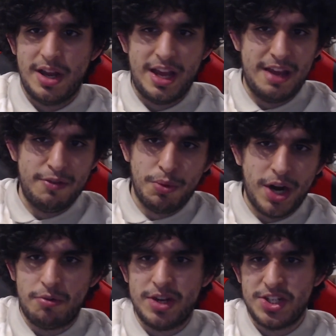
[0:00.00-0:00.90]
even when I
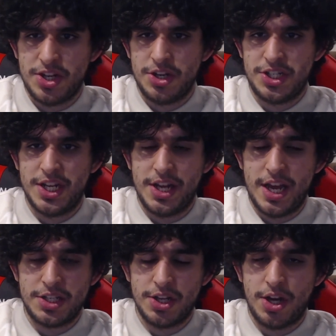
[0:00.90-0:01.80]
researched it
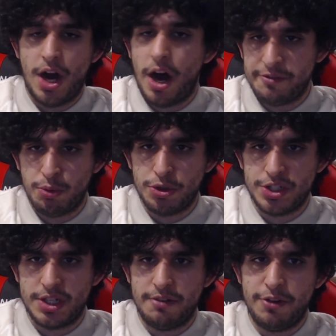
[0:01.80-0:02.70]
later after
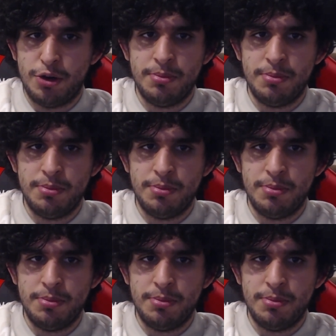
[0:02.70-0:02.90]
watching the film.